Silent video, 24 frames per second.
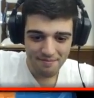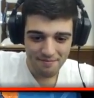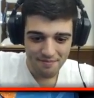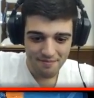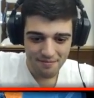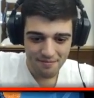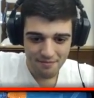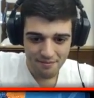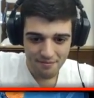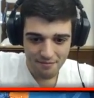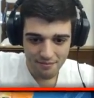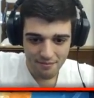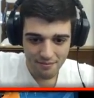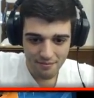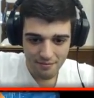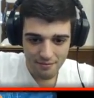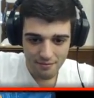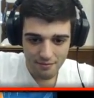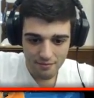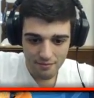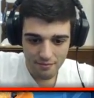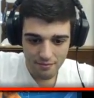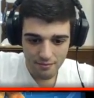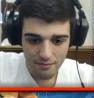
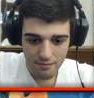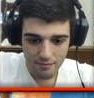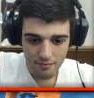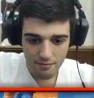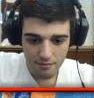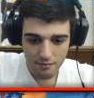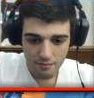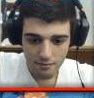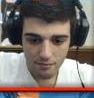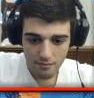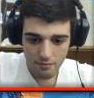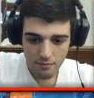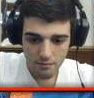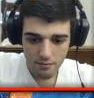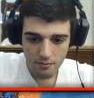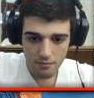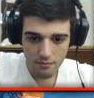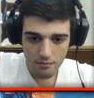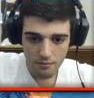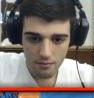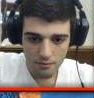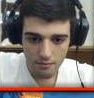[no speech]